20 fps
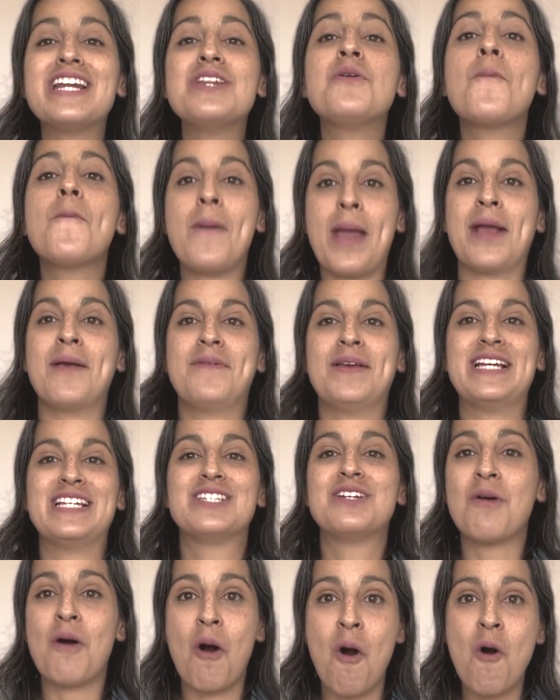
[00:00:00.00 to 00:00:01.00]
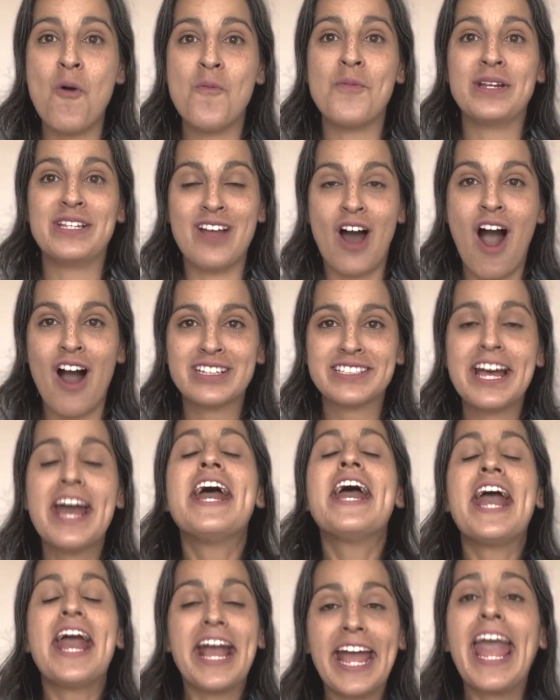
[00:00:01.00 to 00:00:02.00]
a new baby into a home with dogs
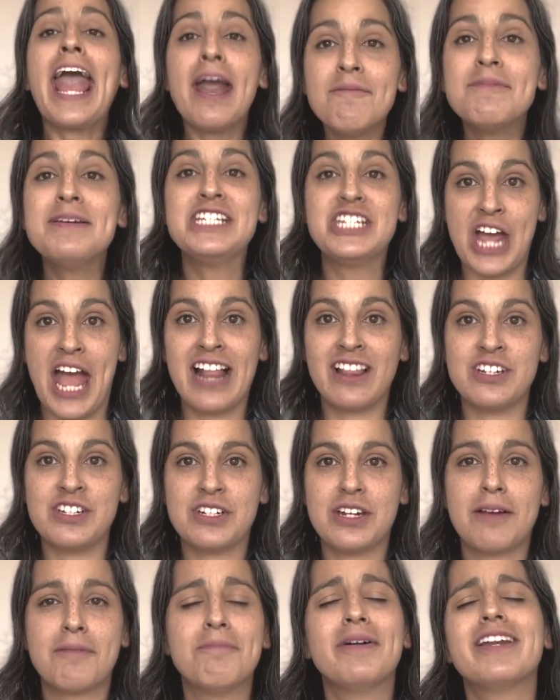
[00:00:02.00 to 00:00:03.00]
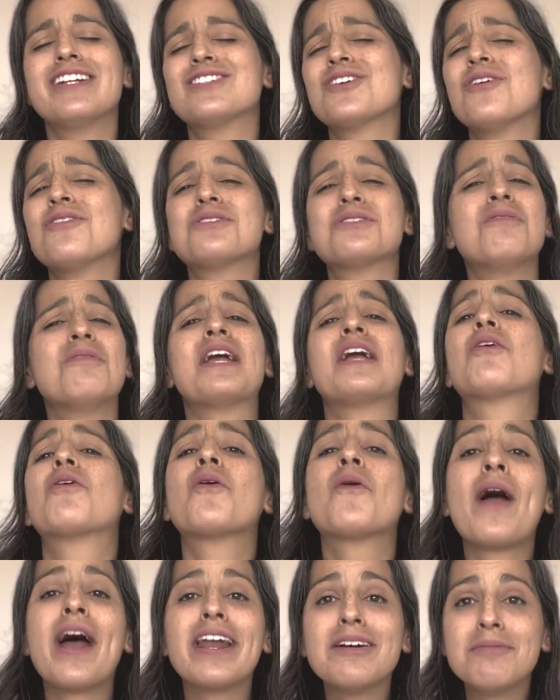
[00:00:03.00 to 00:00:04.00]
can be challenging, but it's also
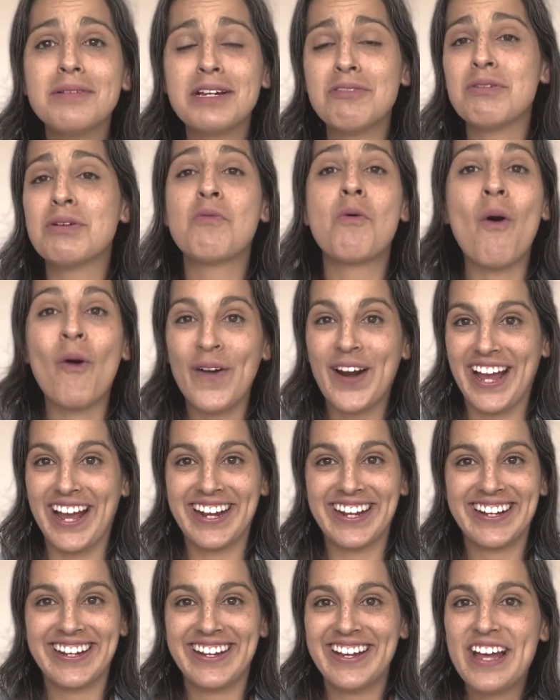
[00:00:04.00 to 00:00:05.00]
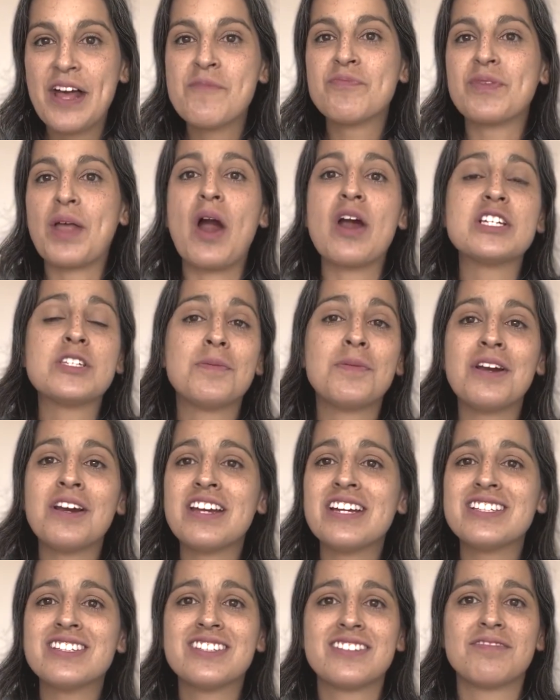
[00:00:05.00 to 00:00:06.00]
incredibly rewarding. Our
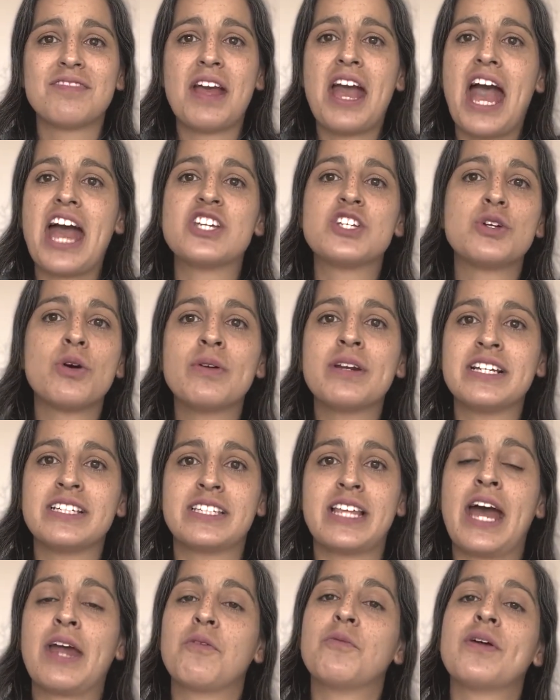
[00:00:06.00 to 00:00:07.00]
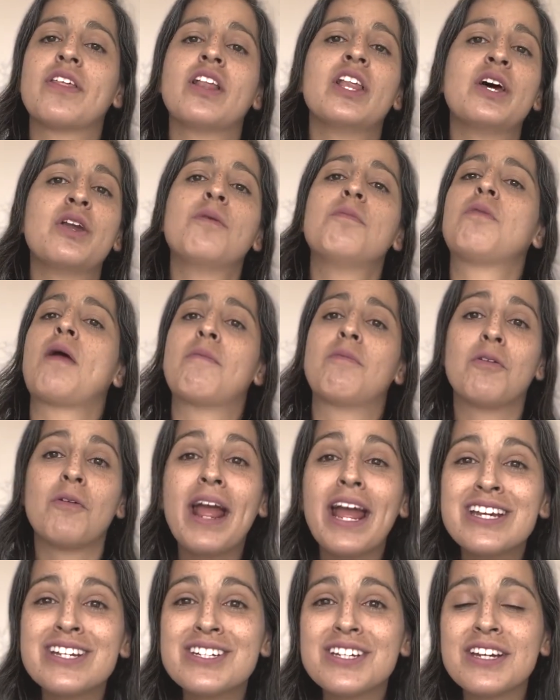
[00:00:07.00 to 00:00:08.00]
experience has shown us that with a little
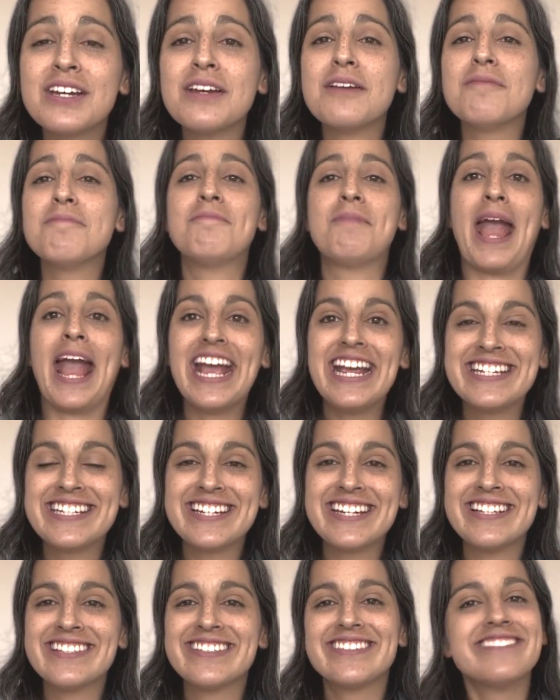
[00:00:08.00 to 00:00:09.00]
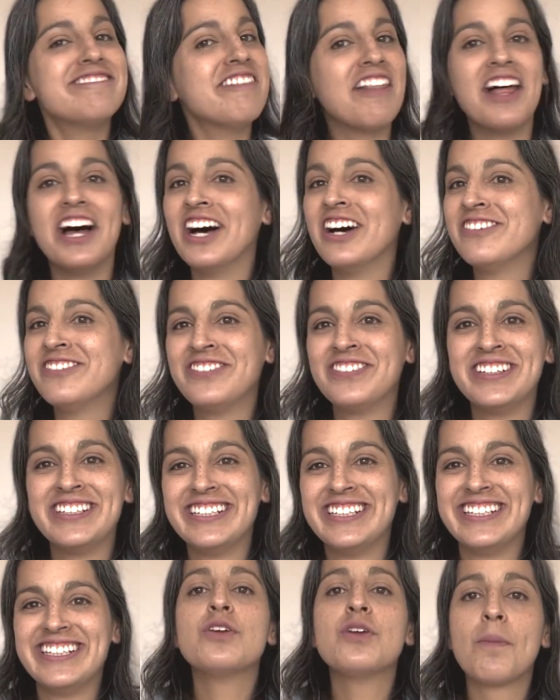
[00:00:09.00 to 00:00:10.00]
preparation, patience, and love,
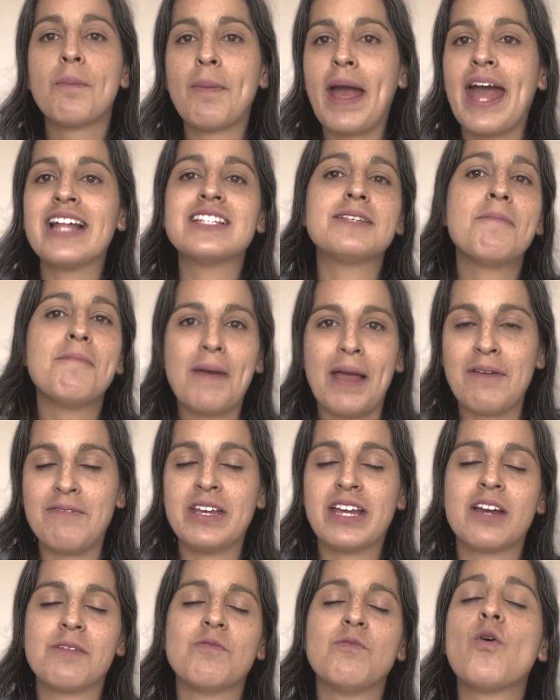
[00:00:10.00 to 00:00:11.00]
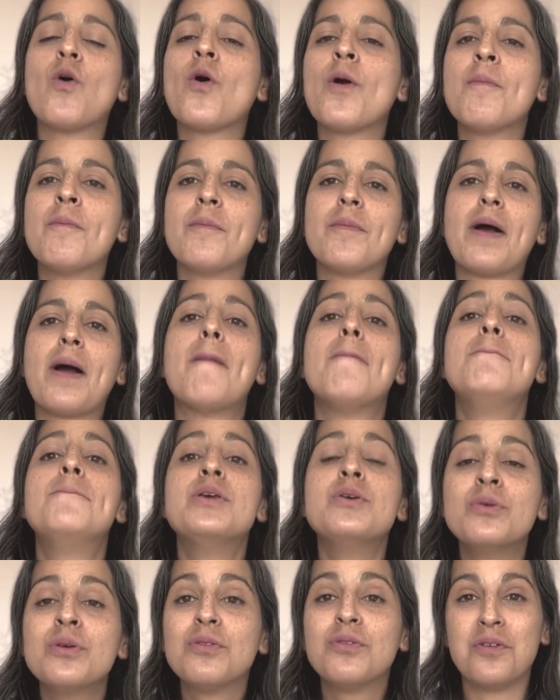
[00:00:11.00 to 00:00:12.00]
your pets and baby can form a
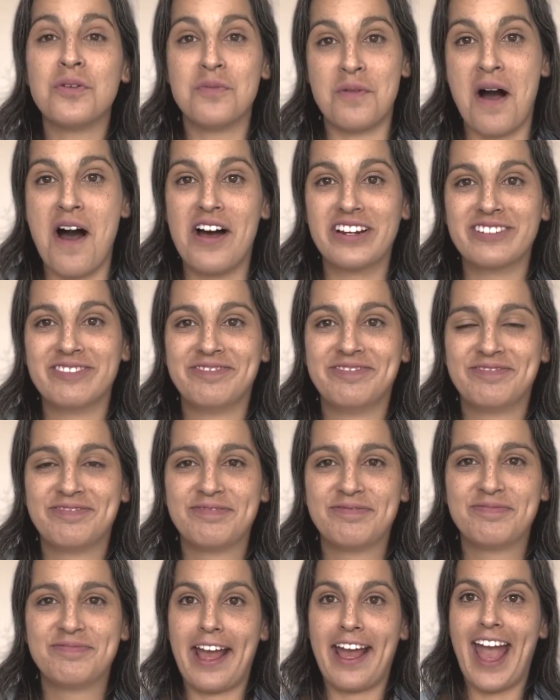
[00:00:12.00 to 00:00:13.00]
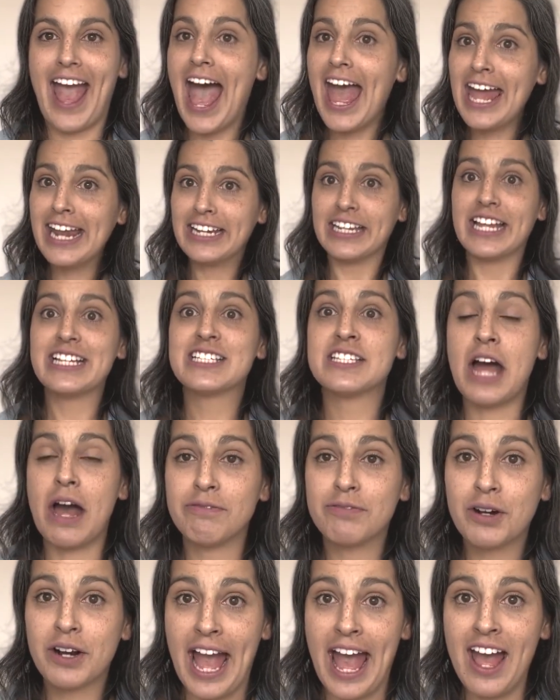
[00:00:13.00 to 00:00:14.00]
beautiful bond. And let's
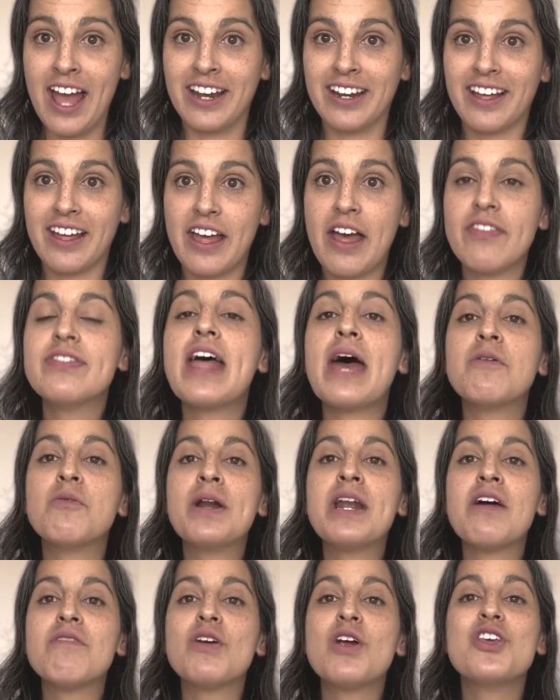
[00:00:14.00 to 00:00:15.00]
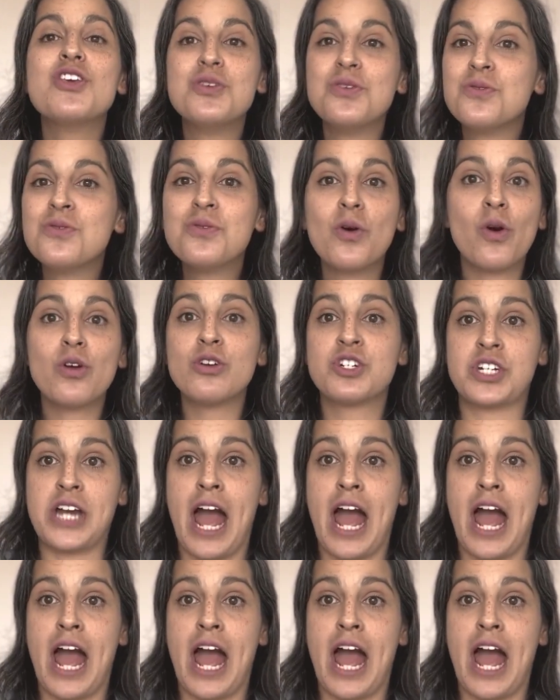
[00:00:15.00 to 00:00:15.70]
not forget that whenever you or your